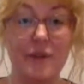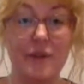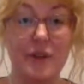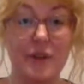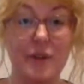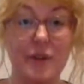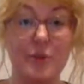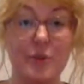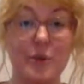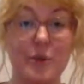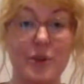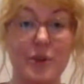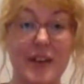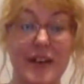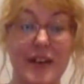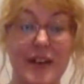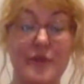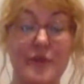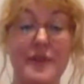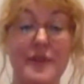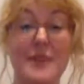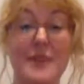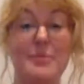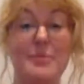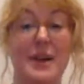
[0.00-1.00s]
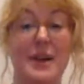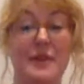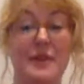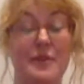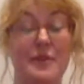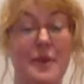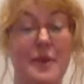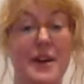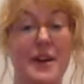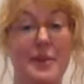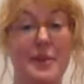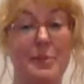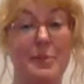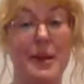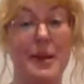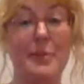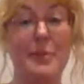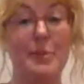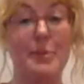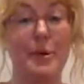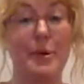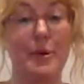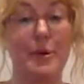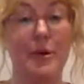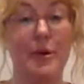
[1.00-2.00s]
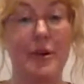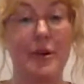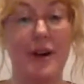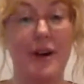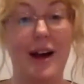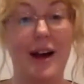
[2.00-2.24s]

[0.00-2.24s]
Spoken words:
you will get feedback from other people.